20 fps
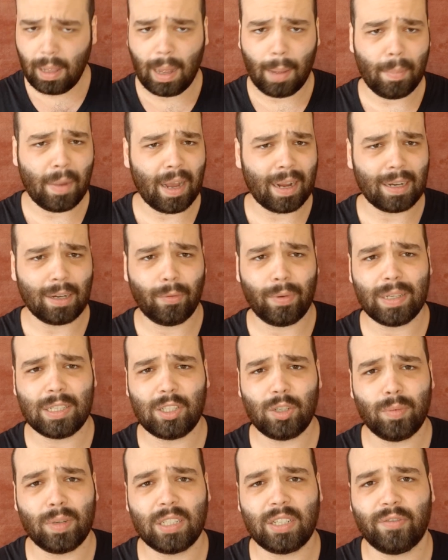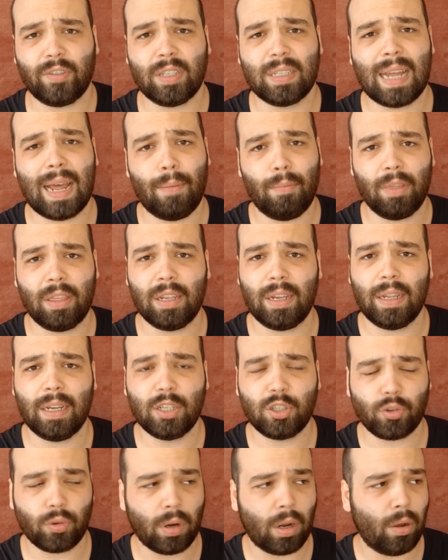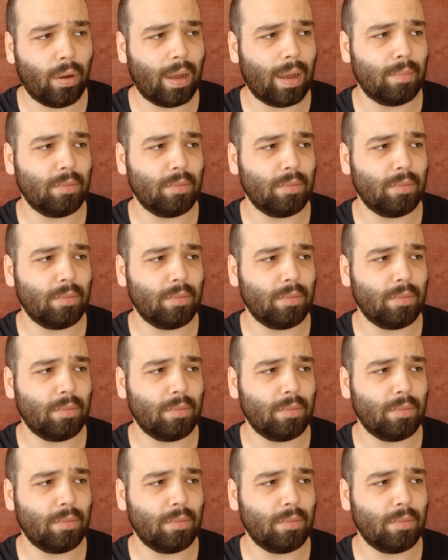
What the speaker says: I'm not going to waste too much of your time with the intro.